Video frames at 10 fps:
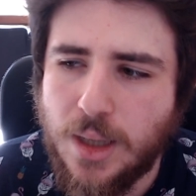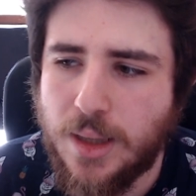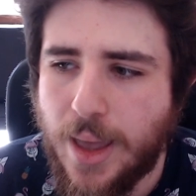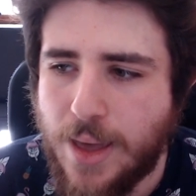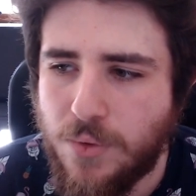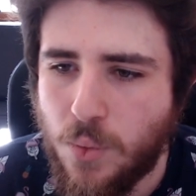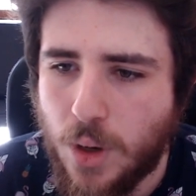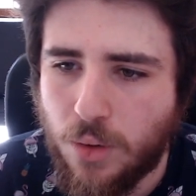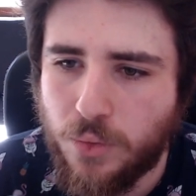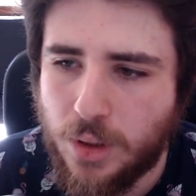that every
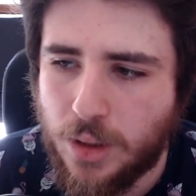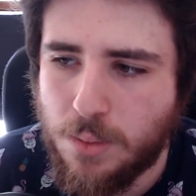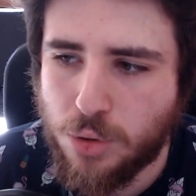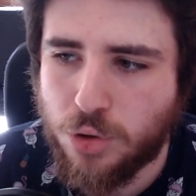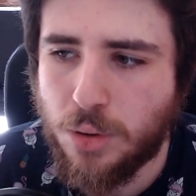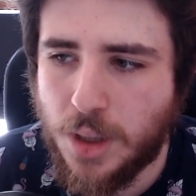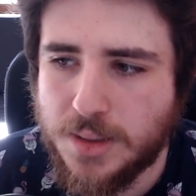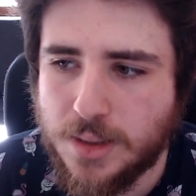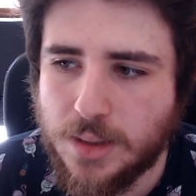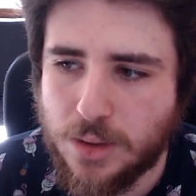one of the keyboard
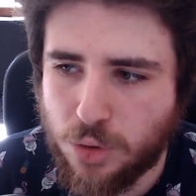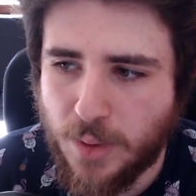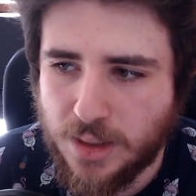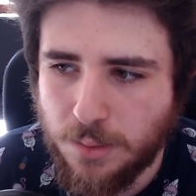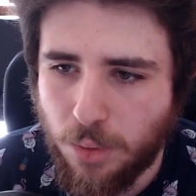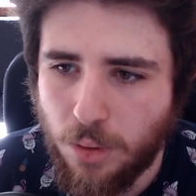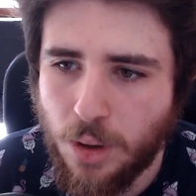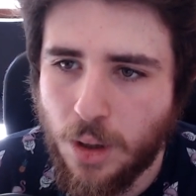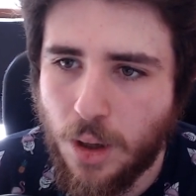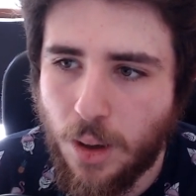shortcuts is customizable.
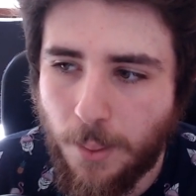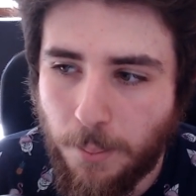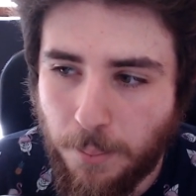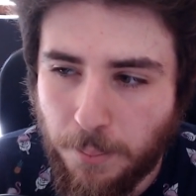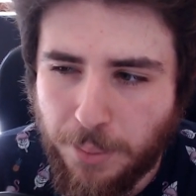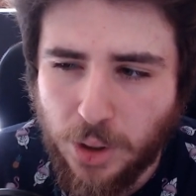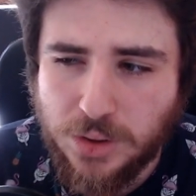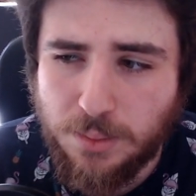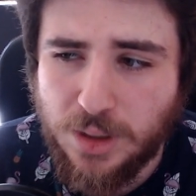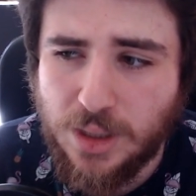
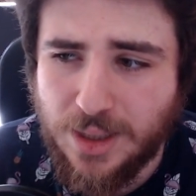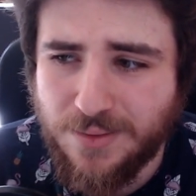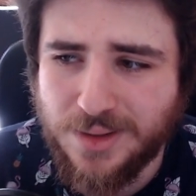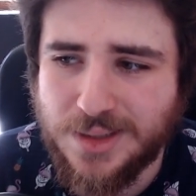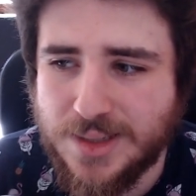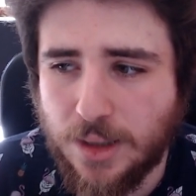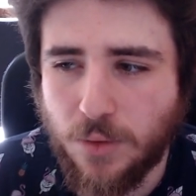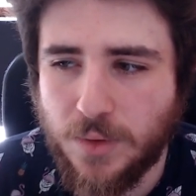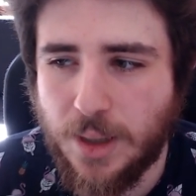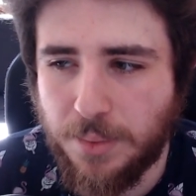Possibly even inside
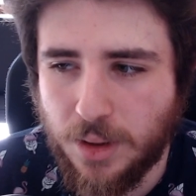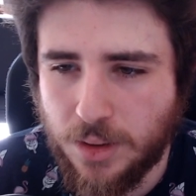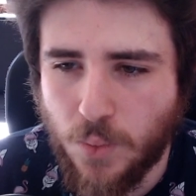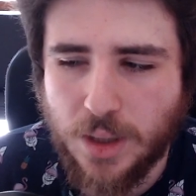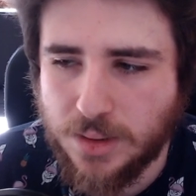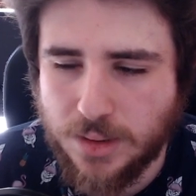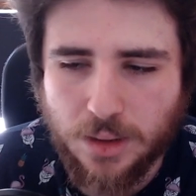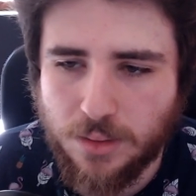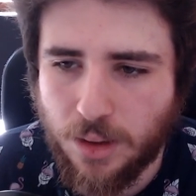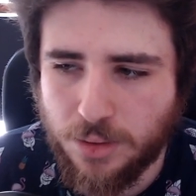of the ones
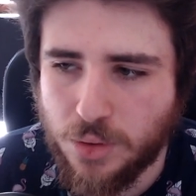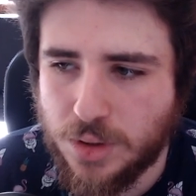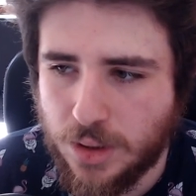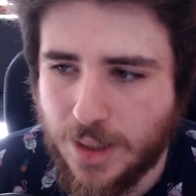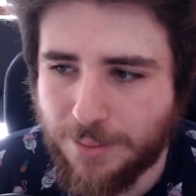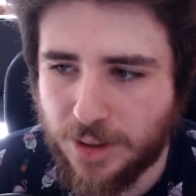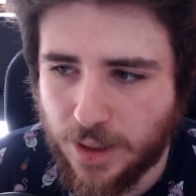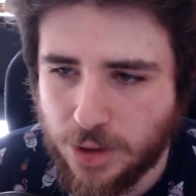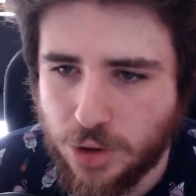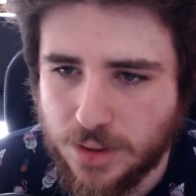that are used in the
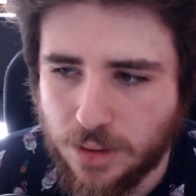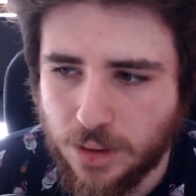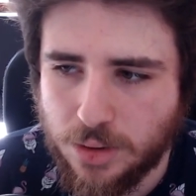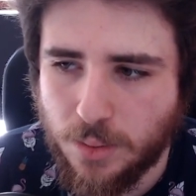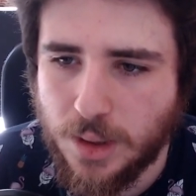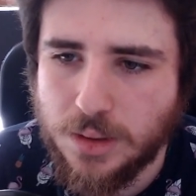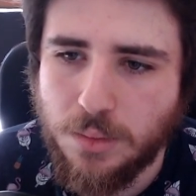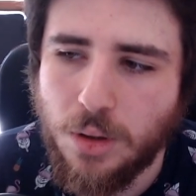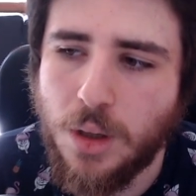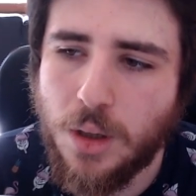applications are
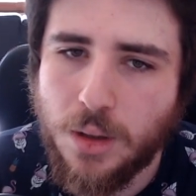customizable.